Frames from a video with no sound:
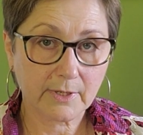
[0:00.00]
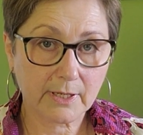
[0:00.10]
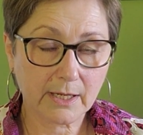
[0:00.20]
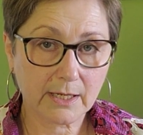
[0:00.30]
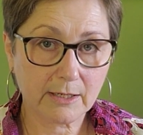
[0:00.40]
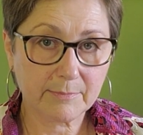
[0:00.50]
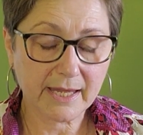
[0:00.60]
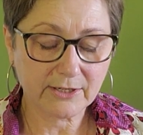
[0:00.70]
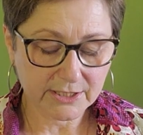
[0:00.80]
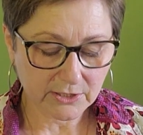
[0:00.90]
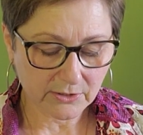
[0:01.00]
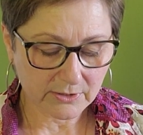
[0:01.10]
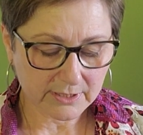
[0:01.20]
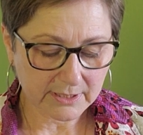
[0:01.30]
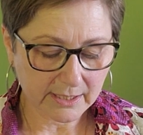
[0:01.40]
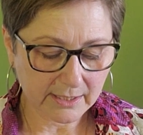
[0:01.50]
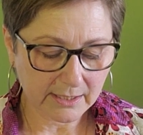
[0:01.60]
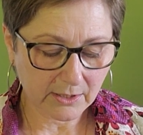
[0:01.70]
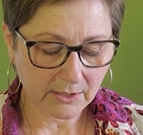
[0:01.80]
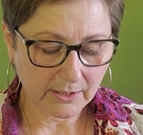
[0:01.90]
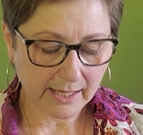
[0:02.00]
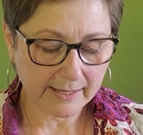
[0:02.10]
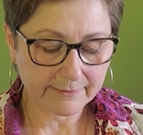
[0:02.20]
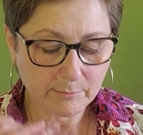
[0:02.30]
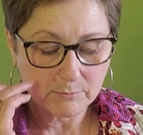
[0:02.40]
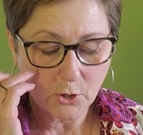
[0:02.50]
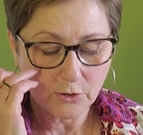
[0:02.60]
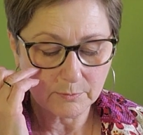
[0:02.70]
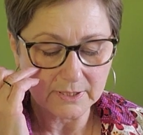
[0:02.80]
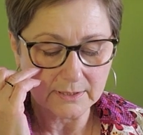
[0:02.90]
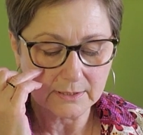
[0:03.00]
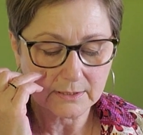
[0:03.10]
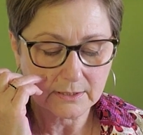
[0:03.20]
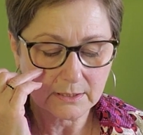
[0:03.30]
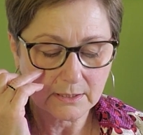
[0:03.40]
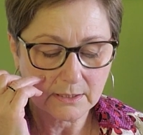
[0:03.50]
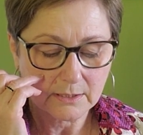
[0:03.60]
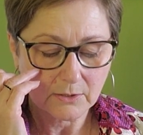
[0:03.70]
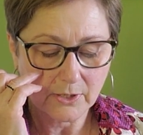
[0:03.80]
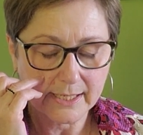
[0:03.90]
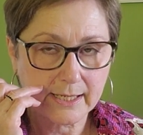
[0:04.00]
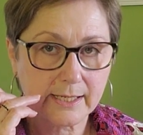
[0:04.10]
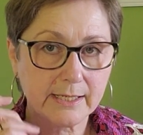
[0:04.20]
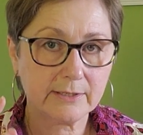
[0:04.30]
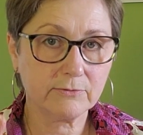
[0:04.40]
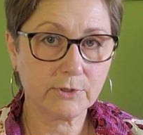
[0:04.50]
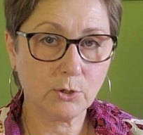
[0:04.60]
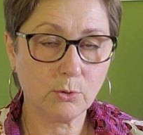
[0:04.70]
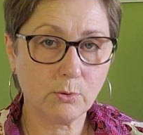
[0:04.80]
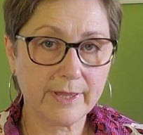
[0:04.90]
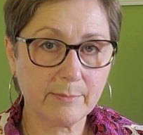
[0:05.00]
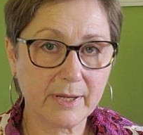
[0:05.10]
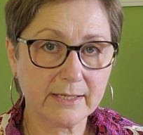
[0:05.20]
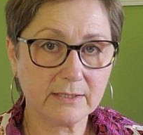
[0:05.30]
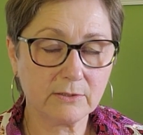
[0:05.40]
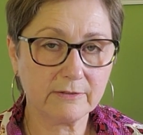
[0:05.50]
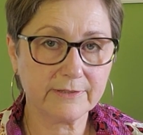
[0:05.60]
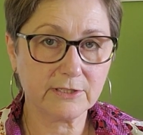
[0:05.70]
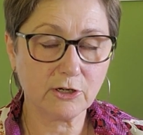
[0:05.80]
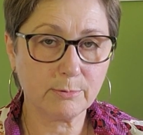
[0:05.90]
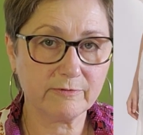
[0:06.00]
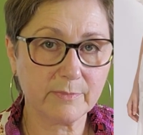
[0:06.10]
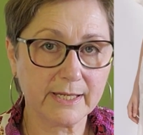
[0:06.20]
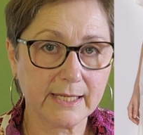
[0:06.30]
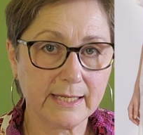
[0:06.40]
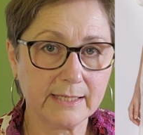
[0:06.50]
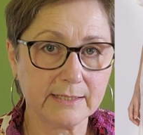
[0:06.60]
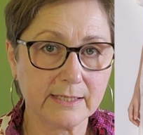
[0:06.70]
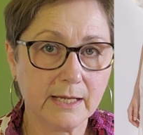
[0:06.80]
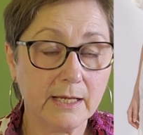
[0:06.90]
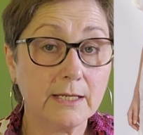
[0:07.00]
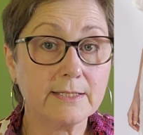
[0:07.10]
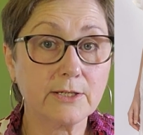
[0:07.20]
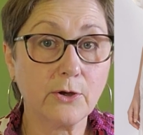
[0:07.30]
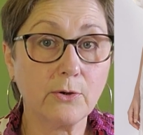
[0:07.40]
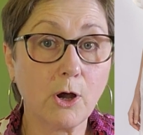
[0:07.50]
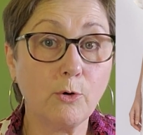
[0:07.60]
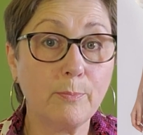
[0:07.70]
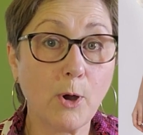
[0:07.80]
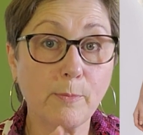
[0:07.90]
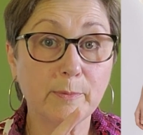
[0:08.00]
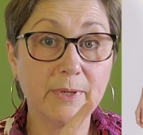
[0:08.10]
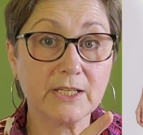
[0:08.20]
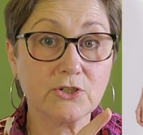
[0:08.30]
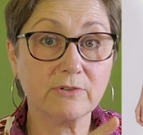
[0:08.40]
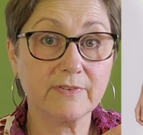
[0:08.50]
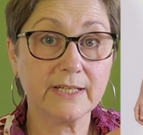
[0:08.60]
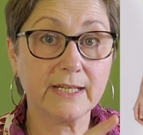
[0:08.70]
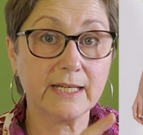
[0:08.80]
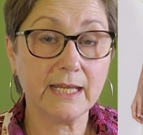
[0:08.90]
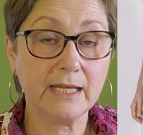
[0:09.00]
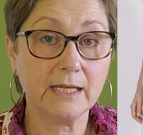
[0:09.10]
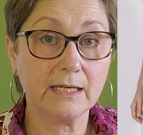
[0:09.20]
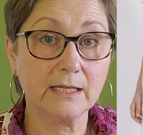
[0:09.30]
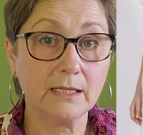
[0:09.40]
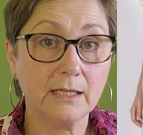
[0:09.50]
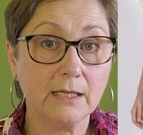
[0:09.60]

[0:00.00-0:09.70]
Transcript: And I don't, at the moment, I can't recall that pattern off the top of my head. So I'll pop a picture of it in here